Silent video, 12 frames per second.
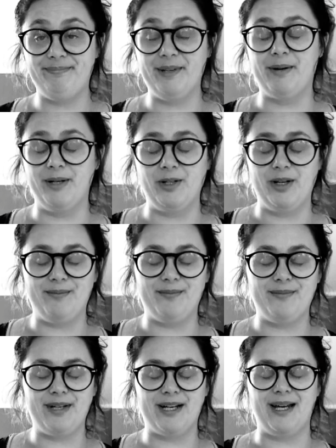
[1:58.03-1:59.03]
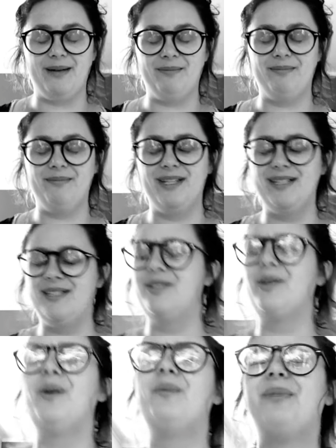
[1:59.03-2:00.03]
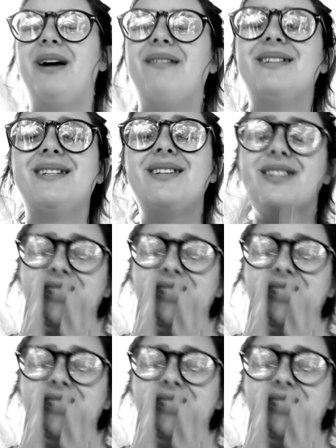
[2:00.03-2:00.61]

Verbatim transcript: I'm going to do it. Okay. This is so embarrassing.